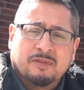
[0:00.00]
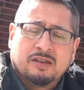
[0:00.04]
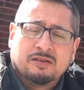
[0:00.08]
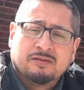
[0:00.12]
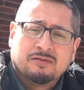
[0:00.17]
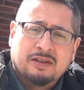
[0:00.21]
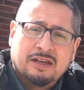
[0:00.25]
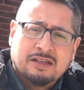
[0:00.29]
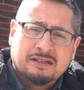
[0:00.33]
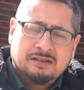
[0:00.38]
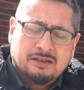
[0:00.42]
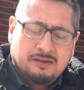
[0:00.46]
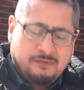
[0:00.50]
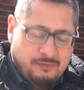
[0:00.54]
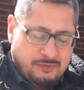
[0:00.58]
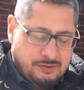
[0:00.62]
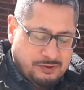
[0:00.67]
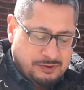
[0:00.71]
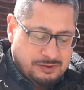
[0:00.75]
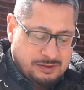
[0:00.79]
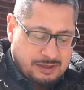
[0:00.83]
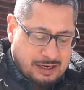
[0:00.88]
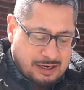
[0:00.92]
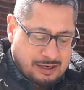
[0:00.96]
So that's the
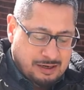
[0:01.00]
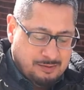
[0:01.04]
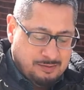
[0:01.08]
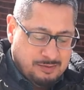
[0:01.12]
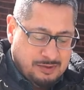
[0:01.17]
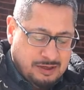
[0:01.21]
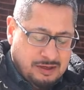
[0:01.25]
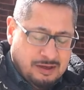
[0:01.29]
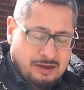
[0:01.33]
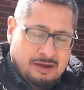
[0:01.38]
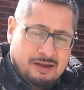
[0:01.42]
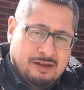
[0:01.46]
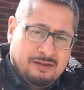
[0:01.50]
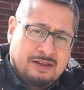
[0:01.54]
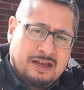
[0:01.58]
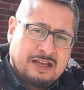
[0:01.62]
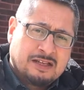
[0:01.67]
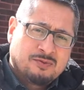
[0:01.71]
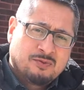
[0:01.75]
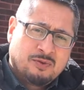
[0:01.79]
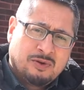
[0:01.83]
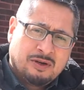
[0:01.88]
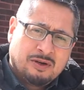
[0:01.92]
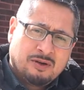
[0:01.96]
first item, and
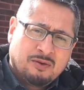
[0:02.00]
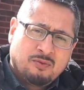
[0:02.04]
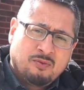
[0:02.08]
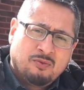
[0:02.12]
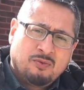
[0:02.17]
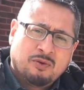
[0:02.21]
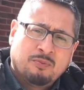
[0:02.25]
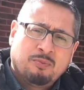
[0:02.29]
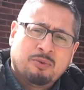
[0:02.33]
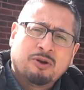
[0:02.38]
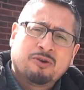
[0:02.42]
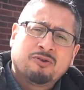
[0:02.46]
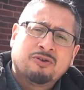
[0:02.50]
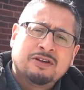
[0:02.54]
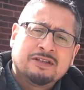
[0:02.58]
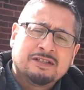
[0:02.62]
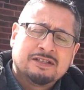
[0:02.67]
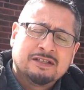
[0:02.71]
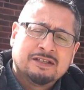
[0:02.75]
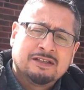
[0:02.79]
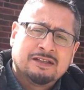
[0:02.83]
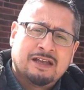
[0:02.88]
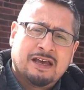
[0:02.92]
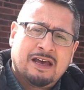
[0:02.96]
that's where we're
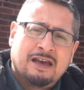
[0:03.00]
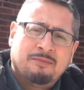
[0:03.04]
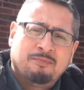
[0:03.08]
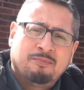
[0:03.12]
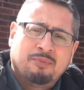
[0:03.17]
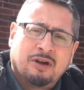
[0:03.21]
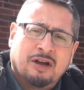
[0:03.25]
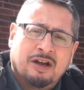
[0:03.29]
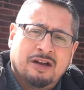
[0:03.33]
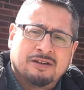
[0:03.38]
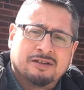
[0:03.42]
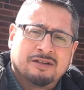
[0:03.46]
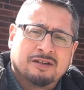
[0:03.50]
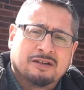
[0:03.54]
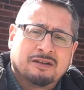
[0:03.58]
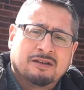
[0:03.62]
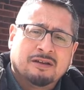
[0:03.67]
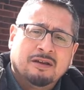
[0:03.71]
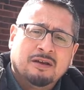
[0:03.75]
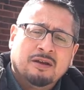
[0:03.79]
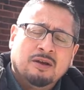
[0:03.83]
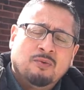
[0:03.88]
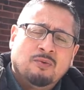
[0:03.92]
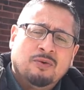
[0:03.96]
progressing that project.
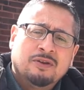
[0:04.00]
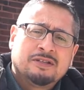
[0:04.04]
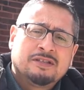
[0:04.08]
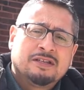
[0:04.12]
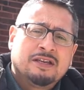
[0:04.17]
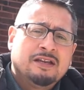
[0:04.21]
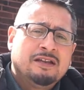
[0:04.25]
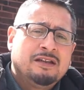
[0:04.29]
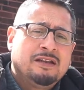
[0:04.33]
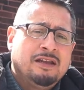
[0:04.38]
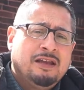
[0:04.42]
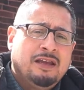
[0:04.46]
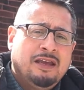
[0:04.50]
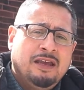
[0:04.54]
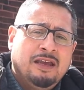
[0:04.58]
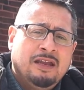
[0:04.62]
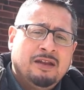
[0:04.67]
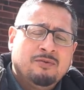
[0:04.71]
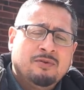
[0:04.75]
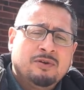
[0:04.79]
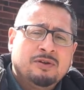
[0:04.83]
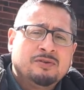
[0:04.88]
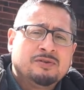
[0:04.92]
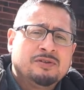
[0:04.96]
Once again,
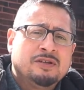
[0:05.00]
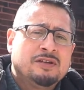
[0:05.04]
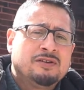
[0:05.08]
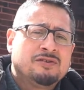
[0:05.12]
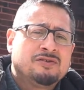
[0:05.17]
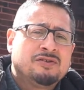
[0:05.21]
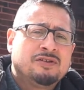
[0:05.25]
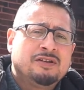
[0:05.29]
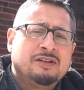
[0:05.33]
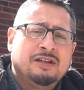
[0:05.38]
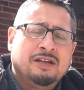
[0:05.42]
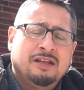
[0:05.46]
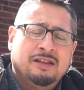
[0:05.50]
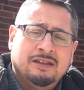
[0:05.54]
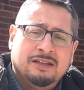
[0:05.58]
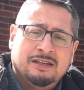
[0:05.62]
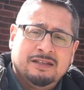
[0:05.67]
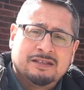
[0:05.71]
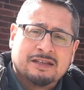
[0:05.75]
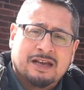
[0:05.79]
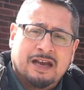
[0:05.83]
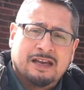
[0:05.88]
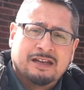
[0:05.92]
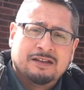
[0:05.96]
anyone who's interested in
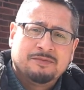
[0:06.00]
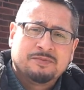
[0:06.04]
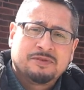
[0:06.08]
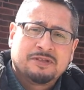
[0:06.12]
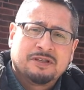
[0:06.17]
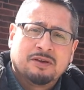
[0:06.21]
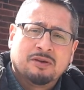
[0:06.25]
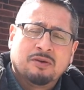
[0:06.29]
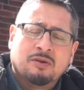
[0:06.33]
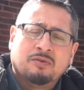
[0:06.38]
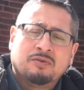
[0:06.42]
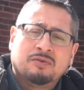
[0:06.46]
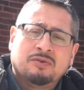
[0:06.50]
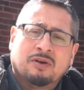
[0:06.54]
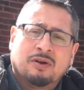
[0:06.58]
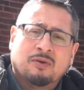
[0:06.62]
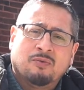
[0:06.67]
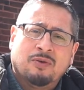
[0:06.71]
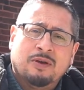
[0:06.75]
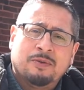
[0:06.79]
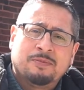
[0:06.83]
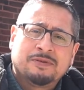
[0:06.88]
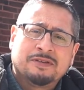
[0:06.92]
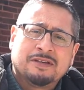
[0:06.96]
these items could go to our
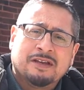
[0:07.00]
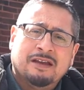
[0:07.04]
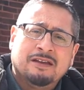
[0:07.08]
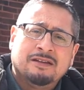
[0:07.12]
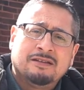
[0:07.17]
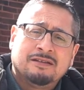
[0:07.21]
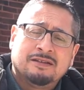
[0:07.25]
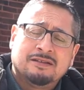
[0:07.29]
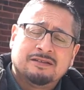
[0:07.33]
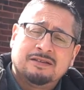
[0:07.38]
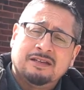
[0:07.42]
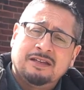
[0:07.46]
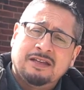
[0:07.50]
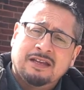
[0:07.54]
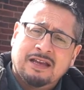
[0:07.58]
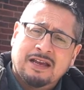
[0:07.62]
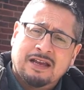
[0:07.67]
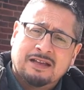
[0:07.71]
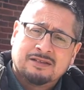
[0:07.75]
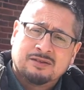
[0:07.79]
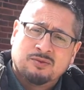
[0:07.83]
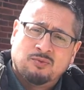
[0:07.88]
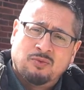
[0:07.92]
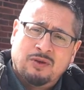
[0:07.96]
website, the City
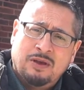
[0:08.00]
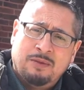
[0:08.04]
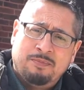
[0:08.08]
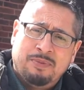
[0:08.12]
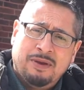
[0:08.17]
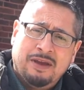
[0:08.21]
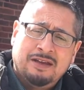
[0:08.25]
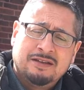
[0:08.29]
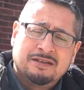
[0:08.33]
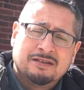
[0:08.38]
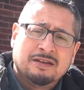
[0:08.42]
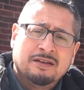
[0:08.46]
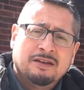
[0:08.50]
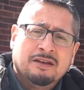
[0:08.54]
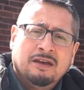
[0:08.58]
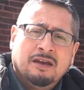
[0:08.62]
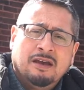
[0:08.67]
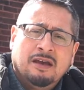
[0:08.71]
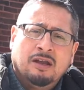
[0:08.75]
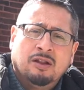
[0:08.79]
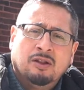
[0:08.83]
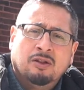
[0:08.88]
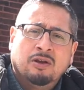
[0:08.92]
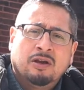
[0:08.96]
Council webpage,
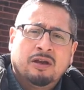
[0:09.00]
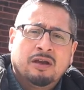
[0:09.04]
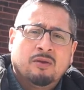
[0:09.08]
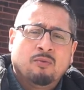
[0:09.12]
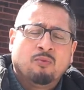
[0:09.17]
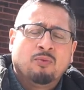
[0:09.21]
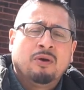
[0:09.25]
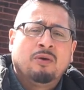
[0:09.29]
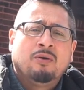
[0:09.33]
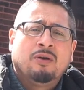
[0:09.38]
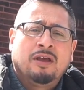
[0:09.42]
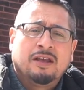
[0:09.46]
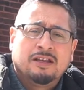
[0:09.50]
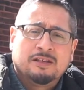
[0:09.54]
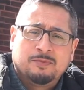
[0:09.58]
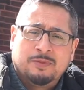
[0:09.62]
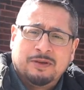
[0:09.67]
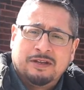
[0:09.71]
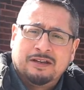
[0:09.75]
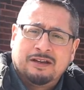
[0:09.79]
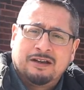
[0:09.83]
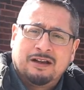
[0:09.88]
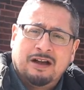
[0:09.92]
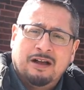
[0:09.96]
and look at what has
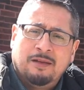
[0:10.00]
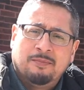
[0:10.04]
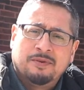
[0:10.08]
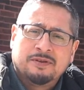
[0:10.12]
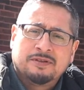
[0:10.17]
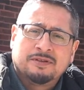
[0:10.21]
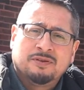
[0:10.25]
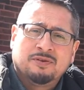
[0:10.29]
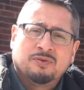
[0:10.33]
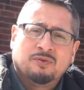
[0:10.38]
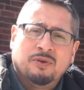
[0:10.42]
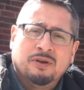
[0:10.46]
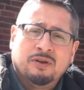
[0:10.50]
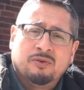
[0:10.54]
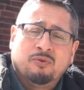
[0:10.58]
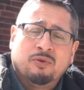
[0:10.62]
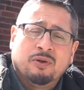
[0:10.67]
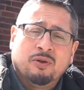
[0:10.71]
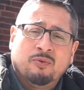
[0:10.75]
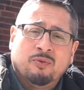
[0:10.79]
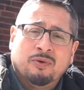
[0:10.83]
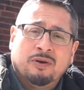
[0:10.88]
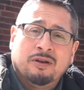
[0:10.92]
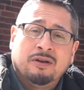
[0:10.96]
been accomplished in
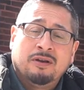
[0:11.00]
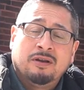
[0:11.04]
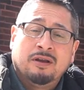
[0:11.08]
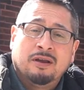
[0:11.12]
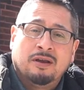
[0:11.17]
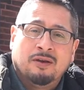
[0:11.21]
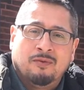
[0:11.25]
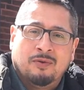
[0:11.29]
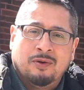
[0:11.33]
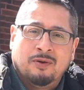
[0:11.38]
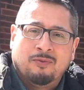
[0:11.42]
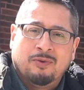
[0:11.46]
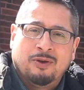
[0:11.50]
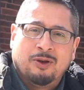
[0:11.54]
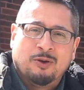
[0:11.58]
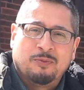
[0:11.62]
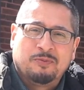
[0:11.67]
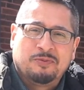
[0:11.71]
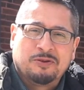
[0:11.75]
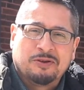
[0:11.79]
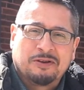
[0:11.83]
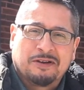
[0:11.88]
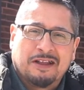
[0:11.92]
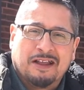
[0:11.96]
2021 and what we
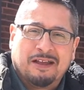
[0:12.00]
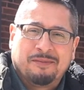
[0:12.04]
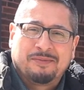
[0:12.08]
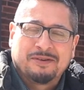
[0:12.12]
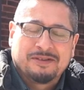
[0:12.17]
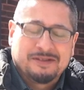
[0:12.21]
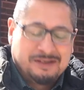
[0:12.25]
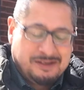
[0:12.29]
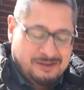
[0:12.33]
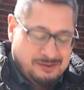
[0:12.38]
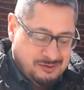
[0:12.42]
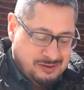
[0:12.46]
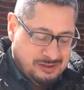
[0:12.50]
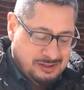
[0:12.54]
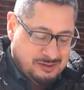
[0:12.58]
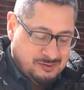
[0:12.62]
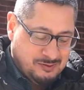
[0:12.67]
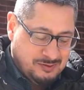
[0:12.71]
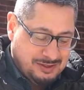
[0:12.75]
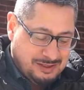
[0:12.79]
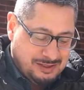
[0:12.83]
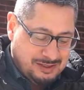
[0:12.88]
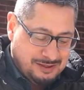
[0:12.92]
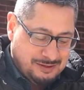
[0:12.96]
hope to accomplish in
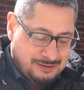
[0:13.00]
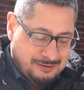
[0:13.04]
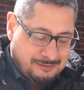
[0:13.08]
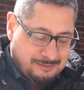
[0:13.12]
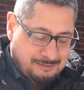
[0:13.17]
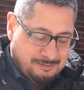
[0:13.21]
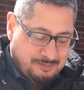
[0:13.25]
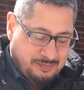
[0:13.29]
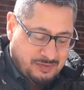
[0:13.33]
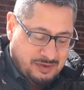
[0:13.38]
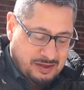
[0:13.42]
2022.